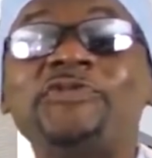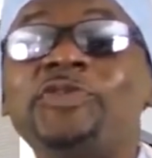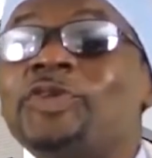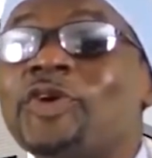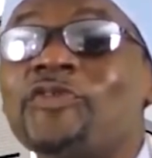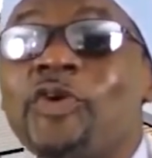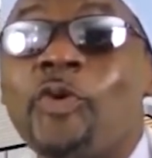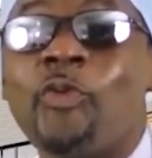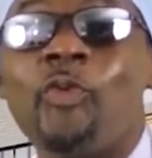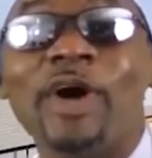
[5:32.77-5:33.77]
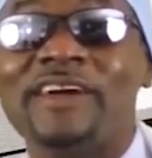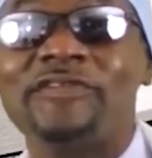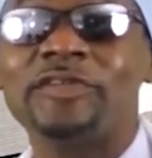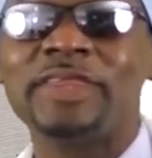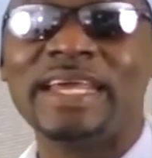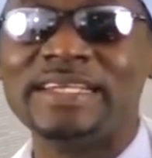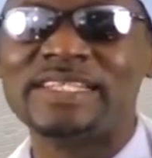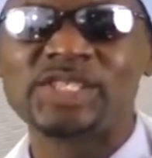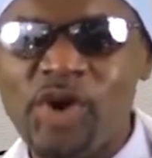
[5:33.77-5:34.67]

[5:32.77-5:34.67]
is full of wonderful things,